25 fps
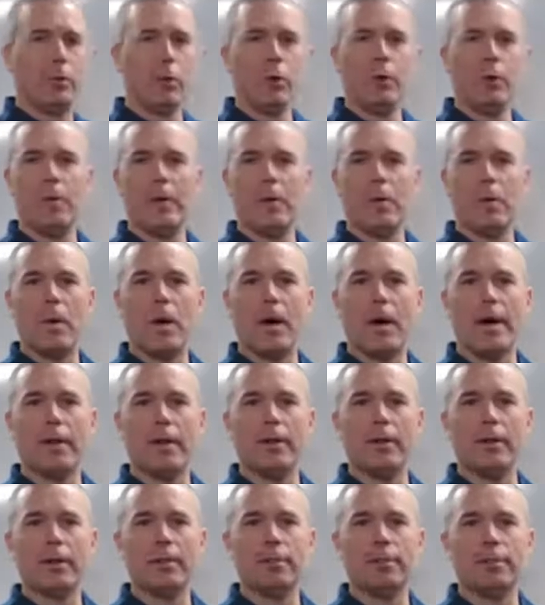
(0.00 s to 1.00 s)
Because moving
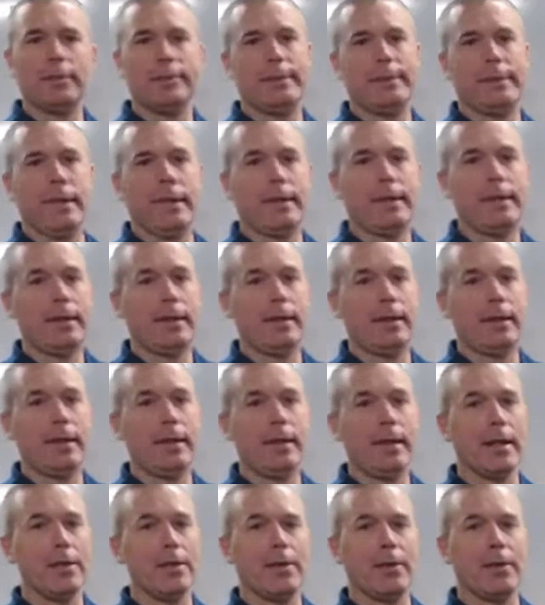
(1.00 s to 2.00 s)
water
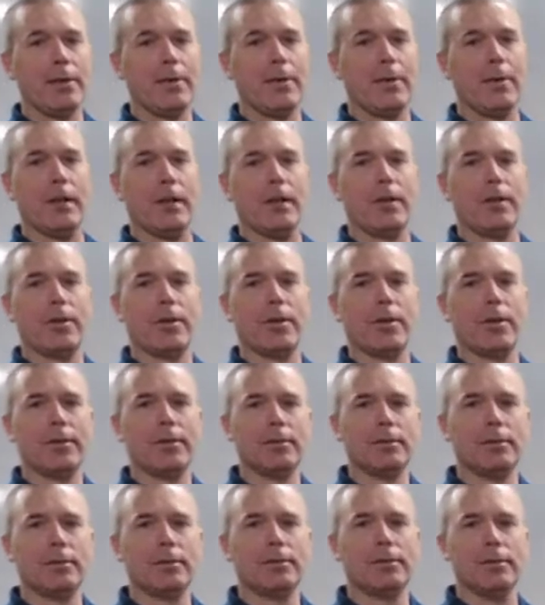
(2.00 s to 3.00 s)
technically doesn't
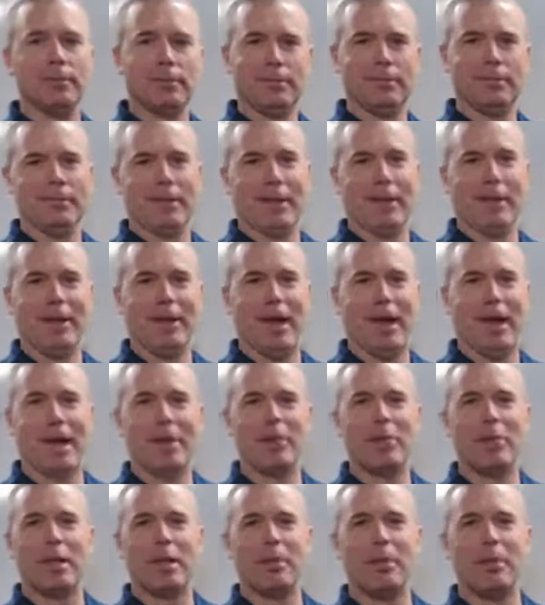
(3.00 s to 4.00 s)
freeze. Yeah,
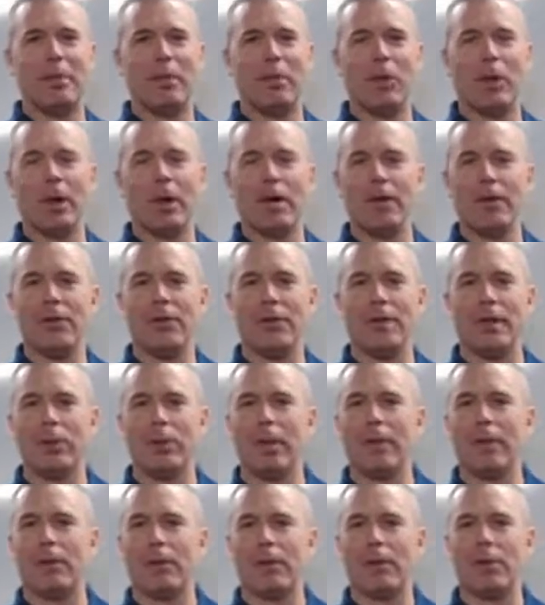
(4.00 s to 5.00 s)
we all
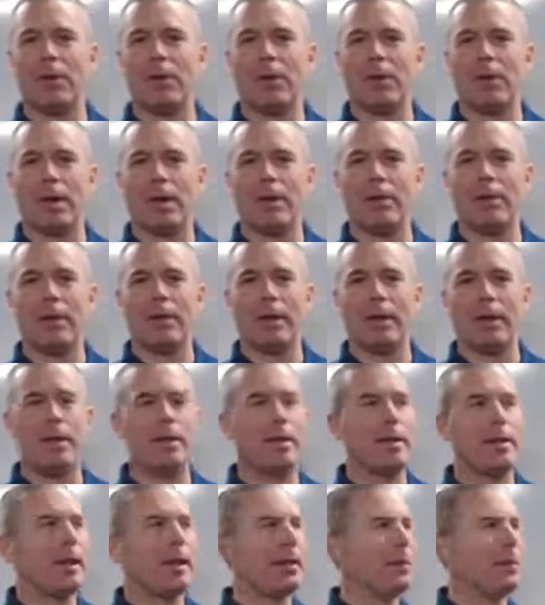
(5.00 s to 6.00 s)
see rivers freeze, so
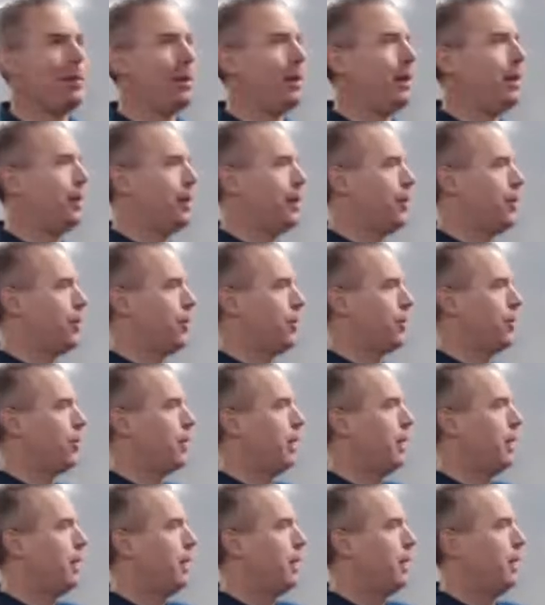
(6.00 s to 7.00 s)
that's not completely
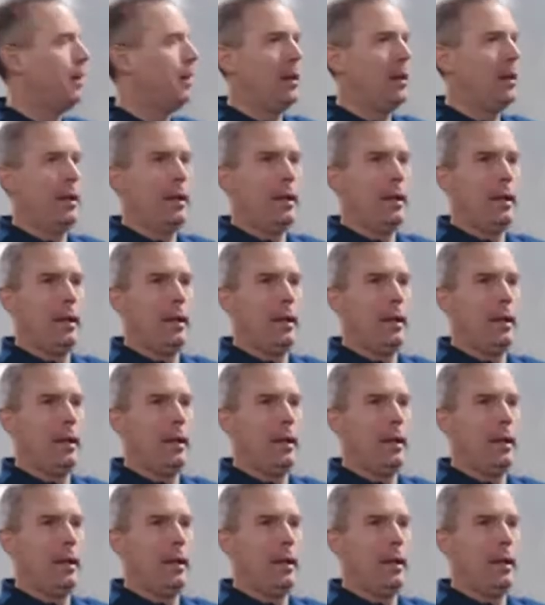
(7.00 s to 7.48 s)
true. But